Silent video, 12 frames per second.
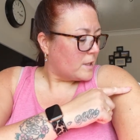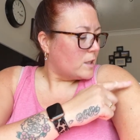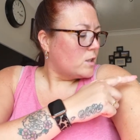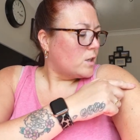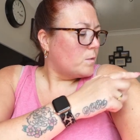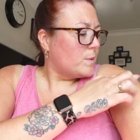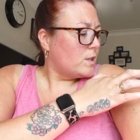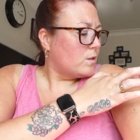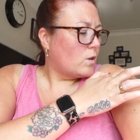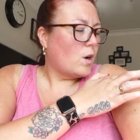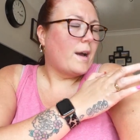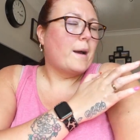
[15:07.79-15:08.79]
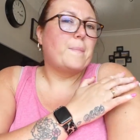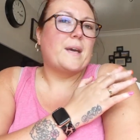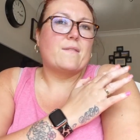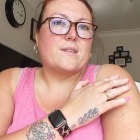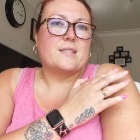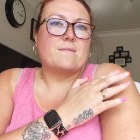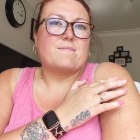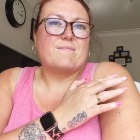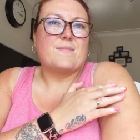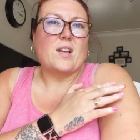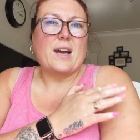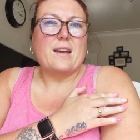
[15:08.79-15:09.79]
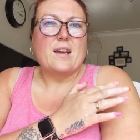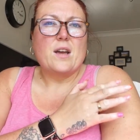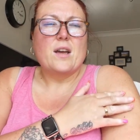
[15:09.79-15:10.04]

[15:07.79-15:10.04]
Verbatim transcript: you know when you've got a bit of a, like,